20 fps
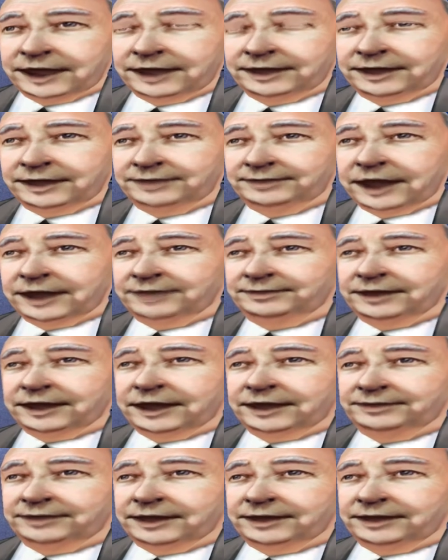Well, despite
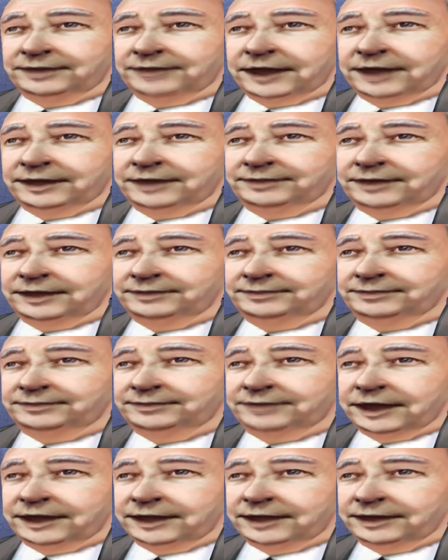the obvious risks,
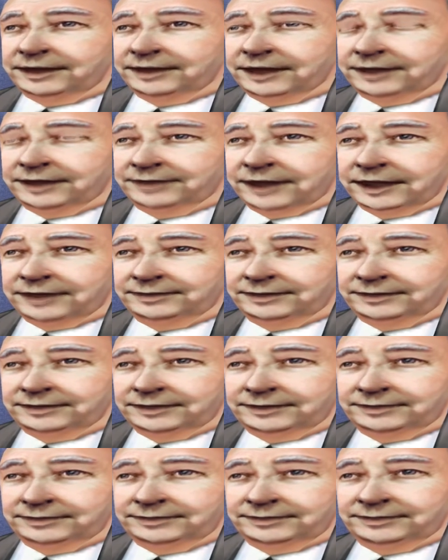we still have a job to
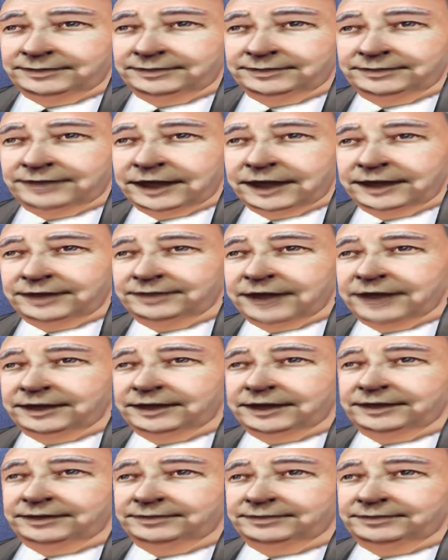do. In this
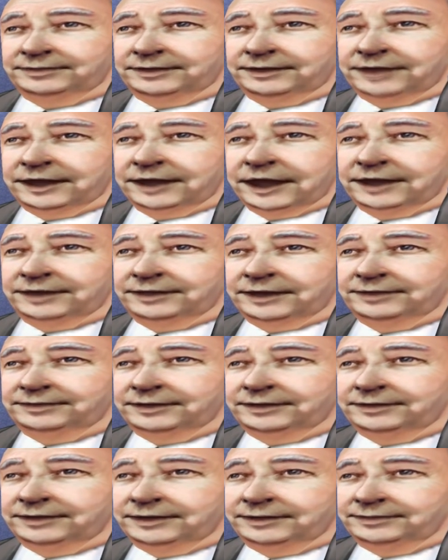case, a very
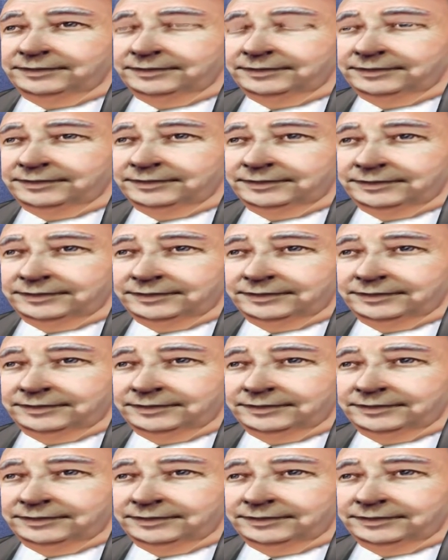important one.